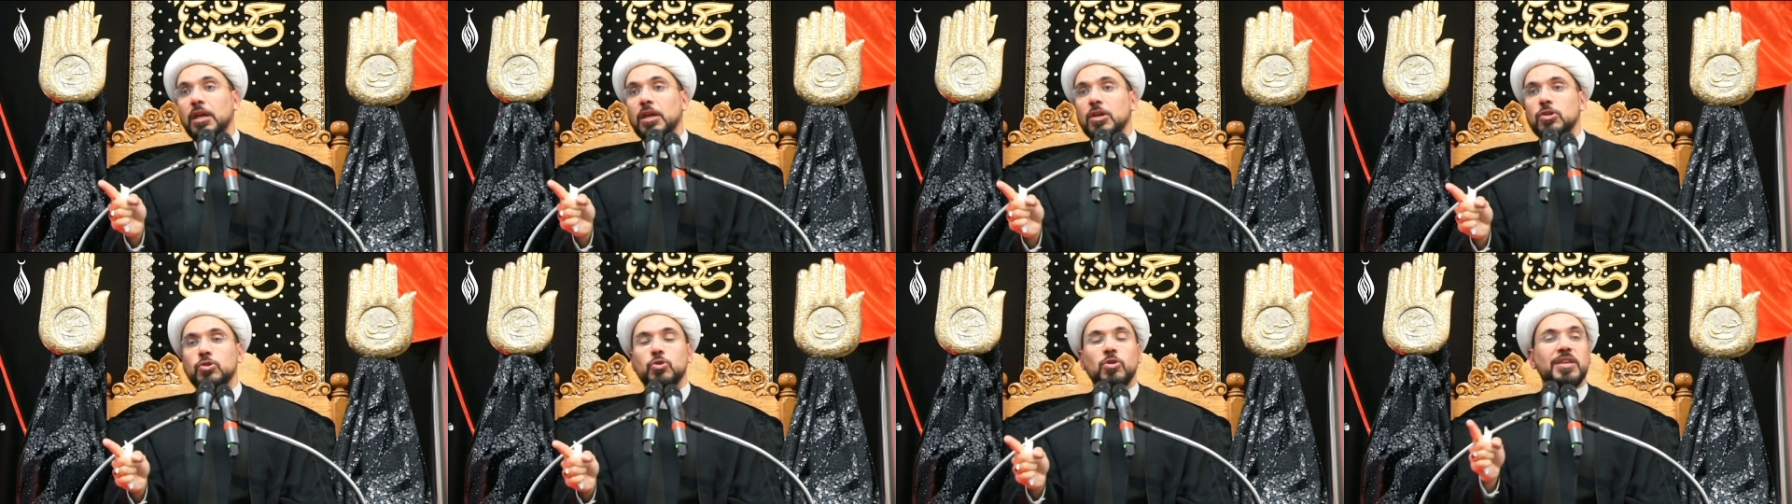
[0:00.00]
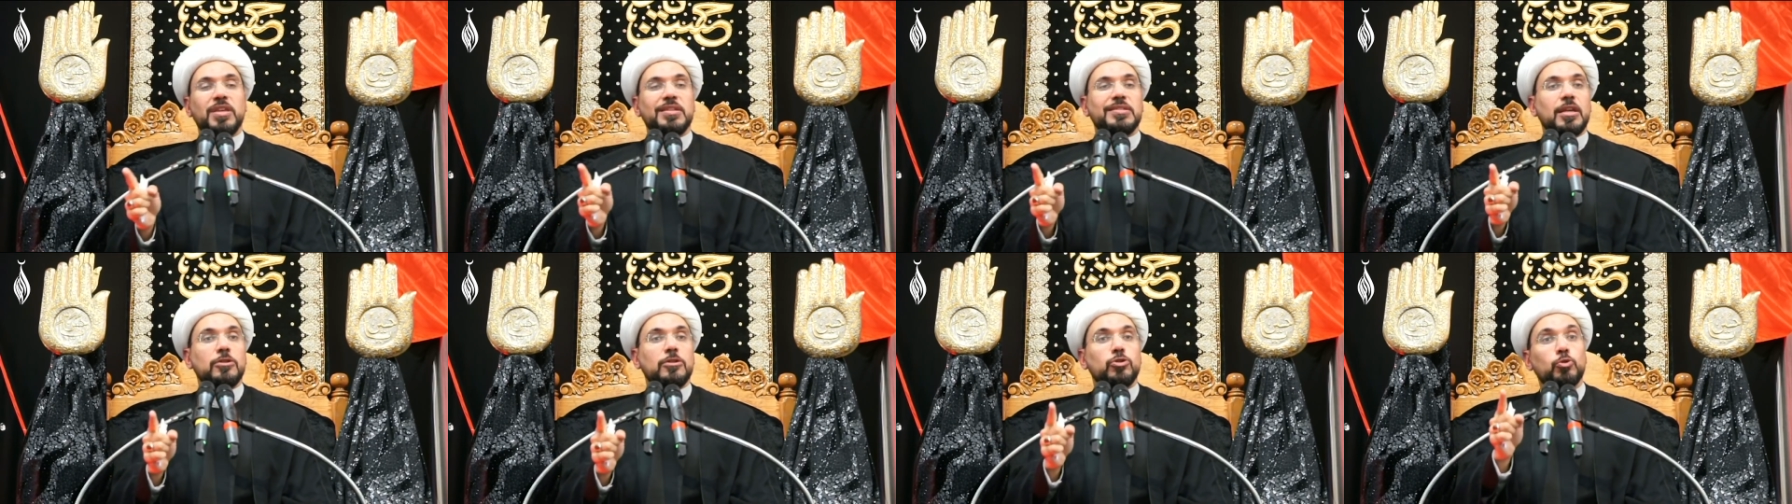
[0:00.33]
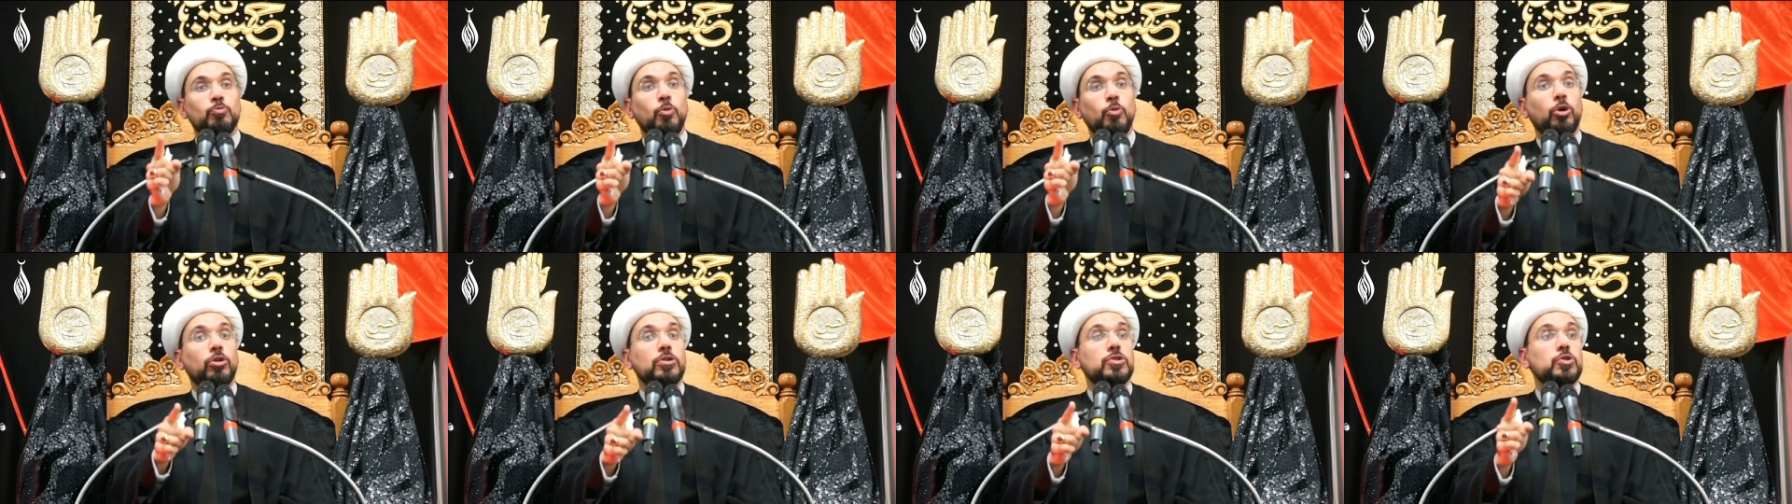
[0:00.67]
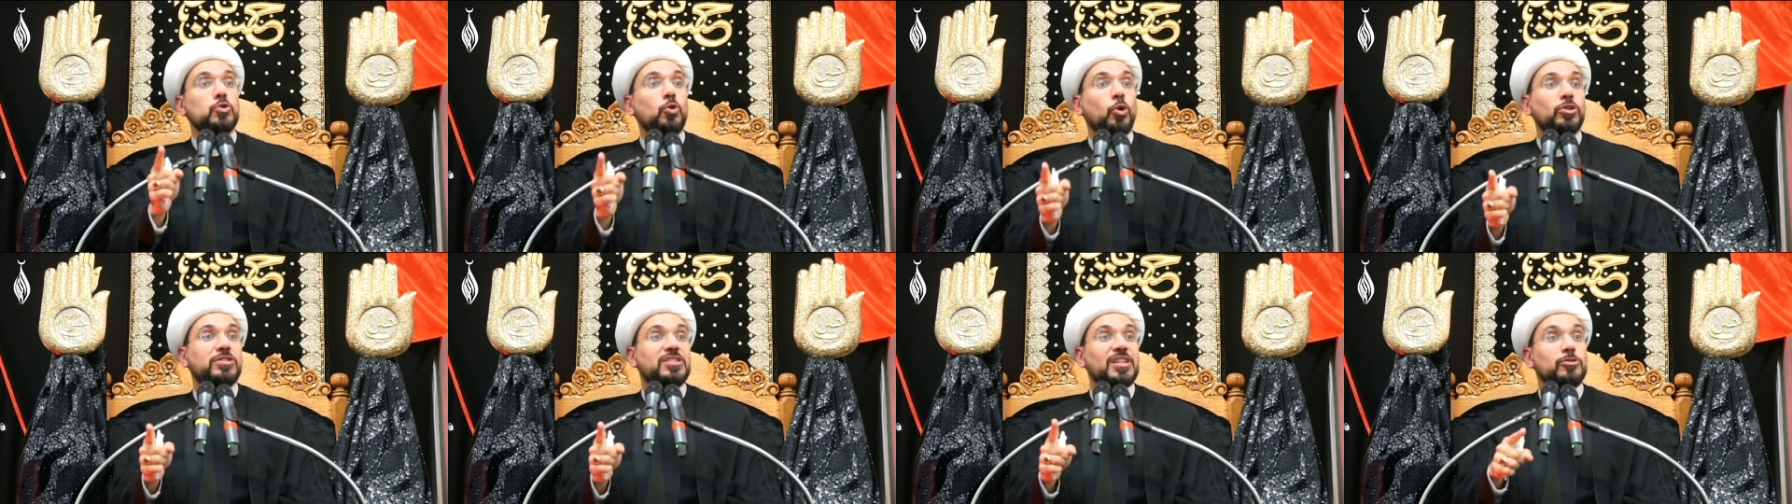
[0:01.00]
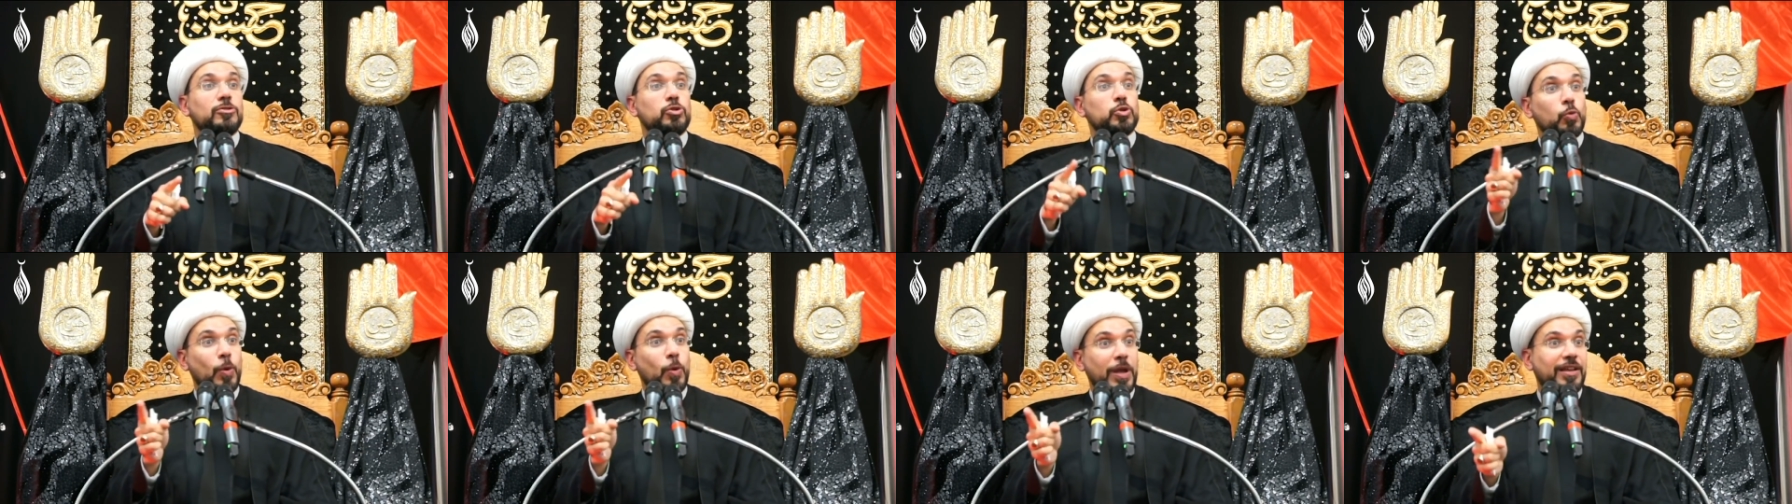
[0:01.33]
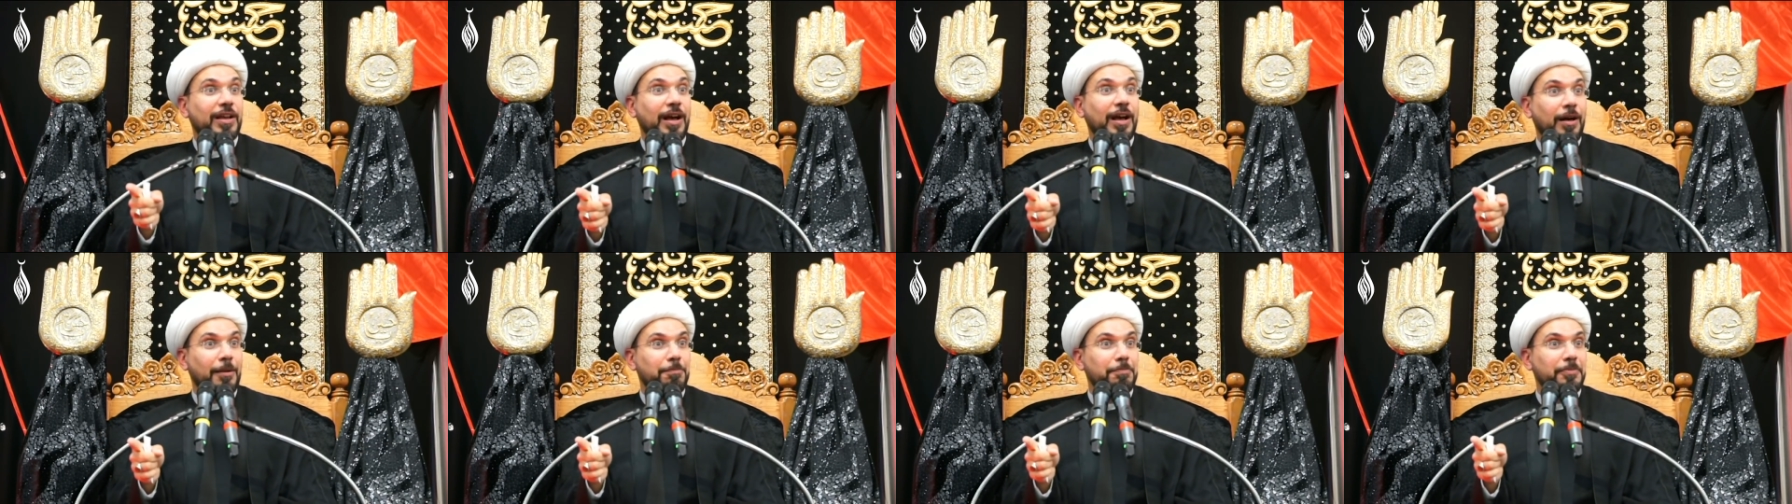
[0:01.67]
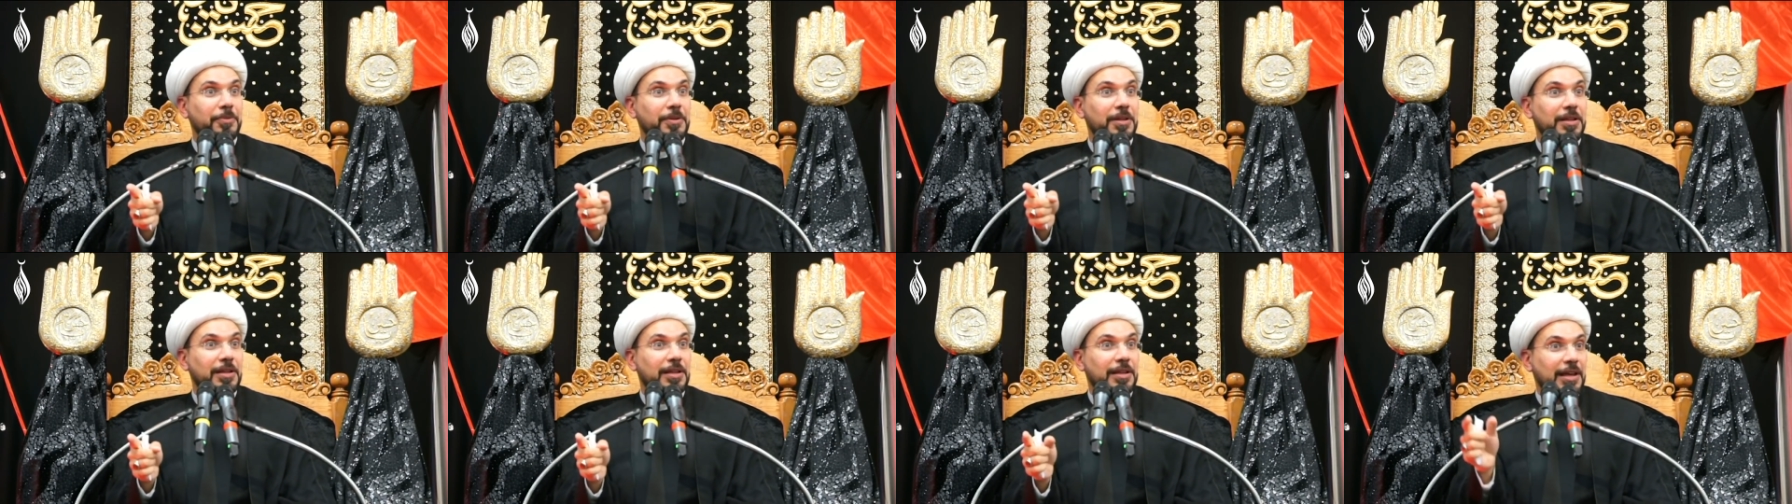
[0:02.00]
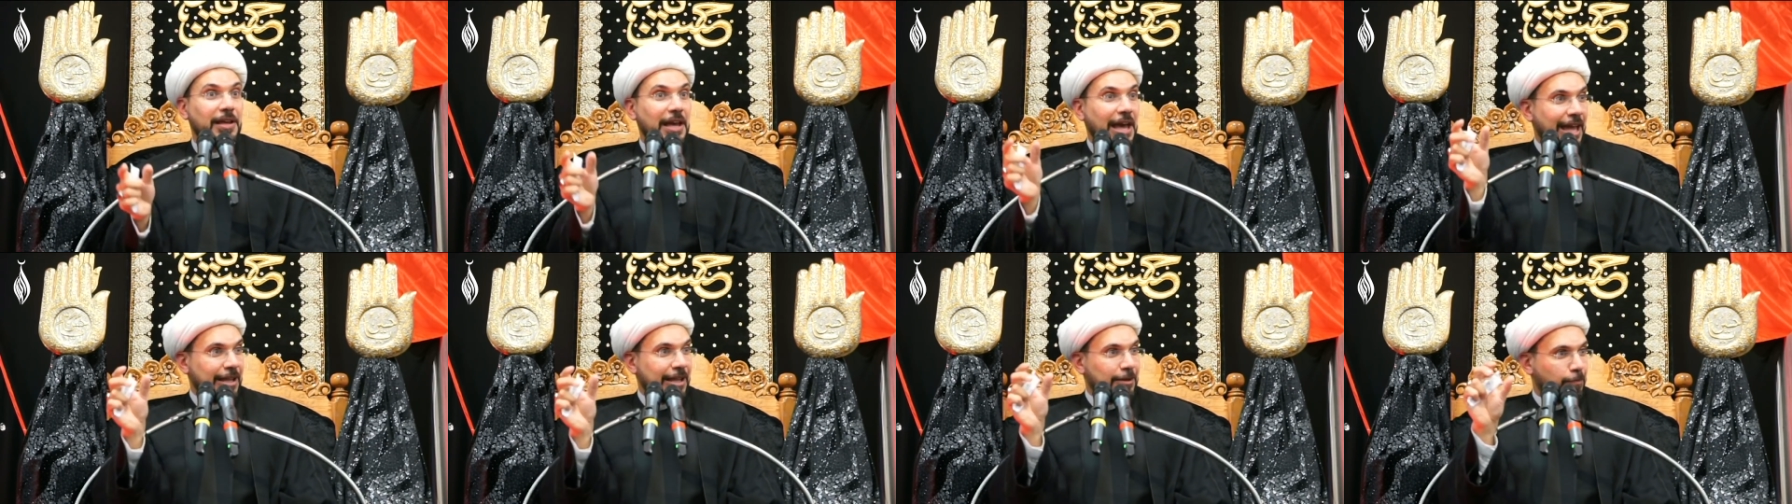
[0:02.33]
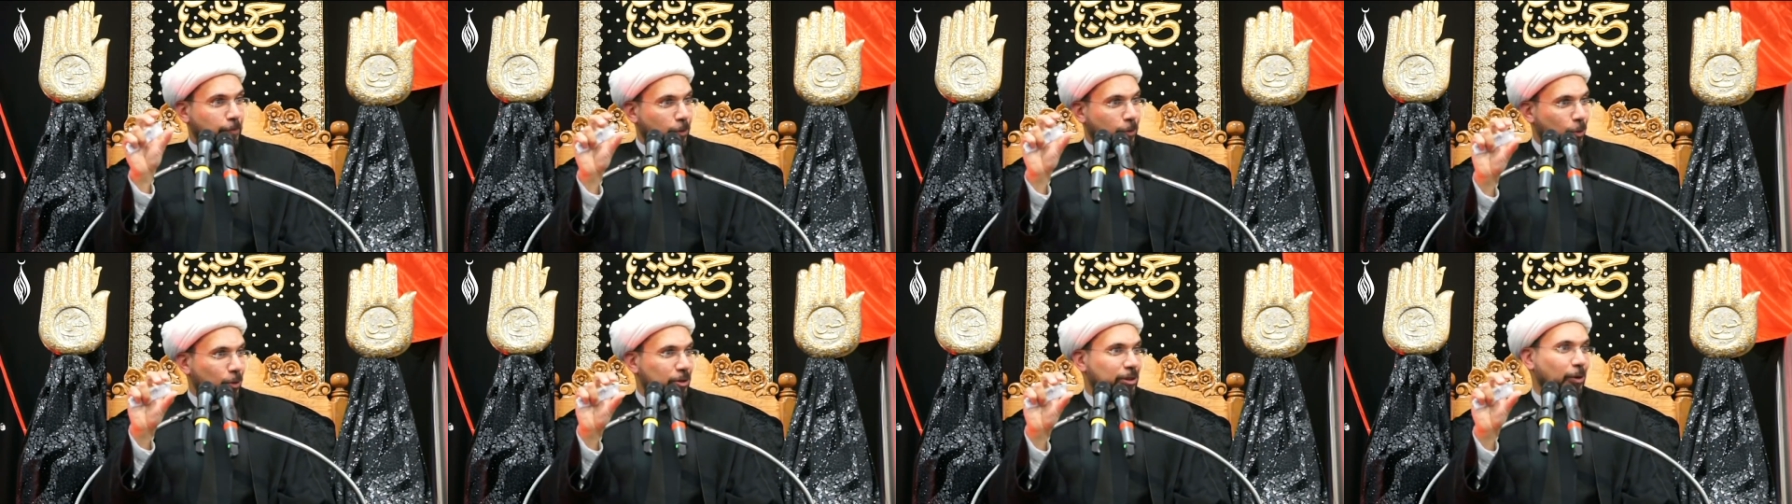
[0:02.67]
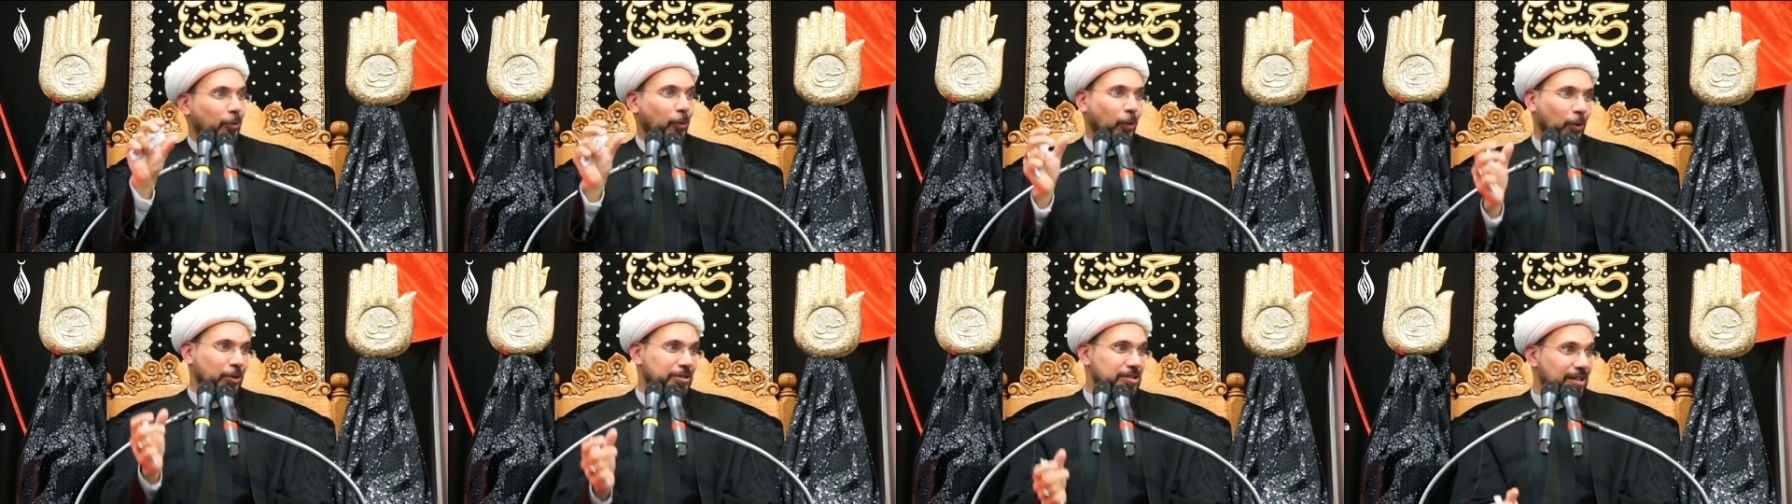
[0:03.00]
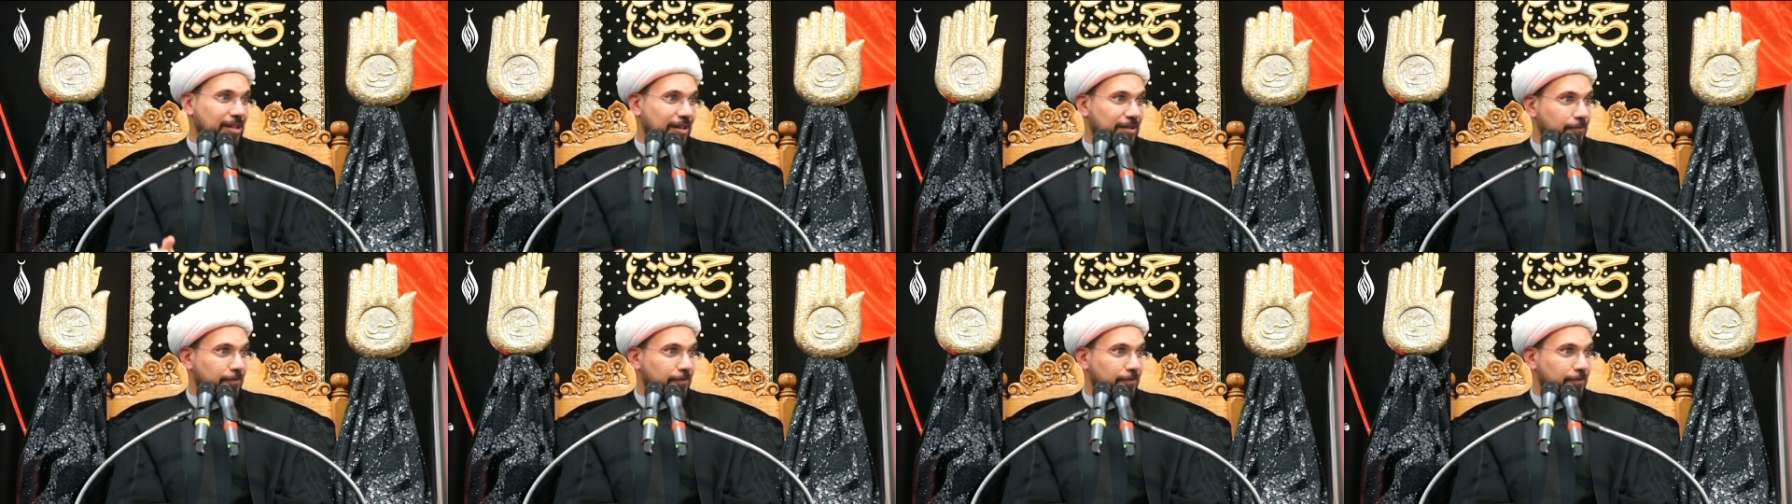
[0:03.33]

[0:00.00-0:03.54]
So they say, tomorrow's your turn to wake up and pour the water.